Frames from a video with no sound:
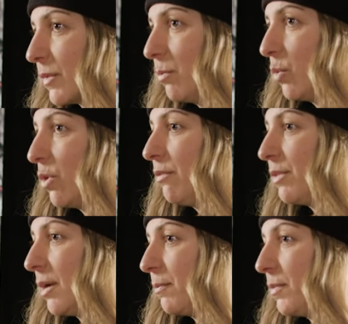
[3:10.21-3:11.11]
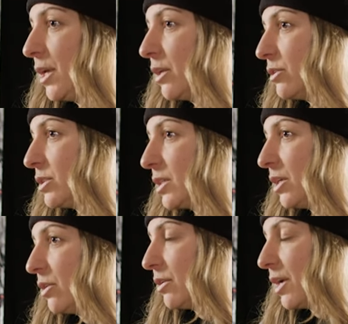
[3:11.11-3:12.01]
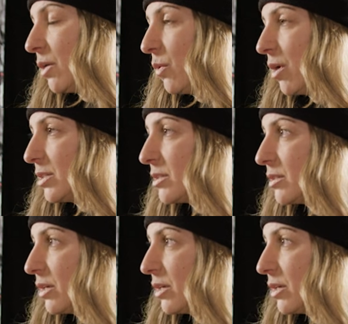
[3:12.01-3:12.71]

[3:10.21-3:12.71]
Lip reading: more of that beginner skier that wants